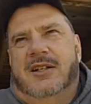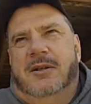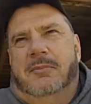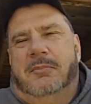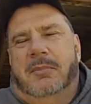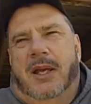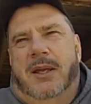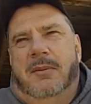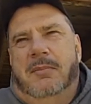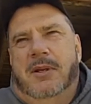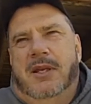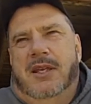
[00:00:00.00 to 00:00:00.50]

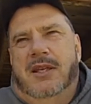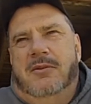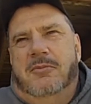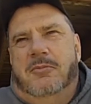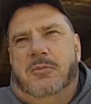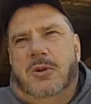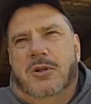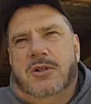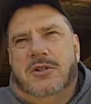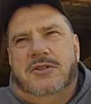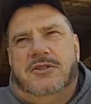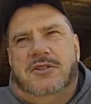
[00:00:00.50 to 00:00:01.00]

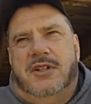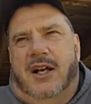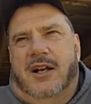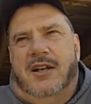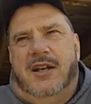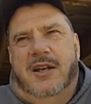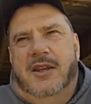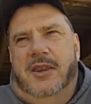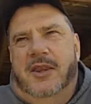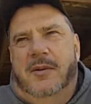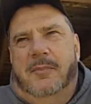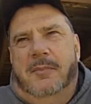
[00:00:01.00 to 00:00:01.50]
we're stuck
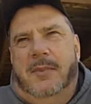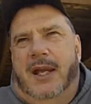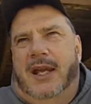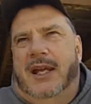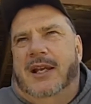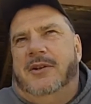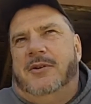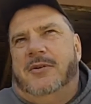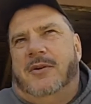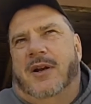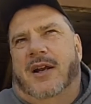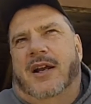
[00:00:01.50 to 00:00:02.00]
in the
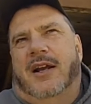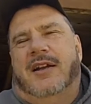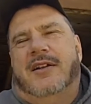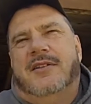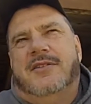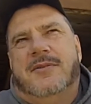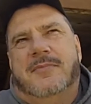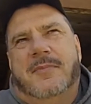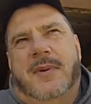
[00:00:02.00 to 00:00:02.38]
Matrix.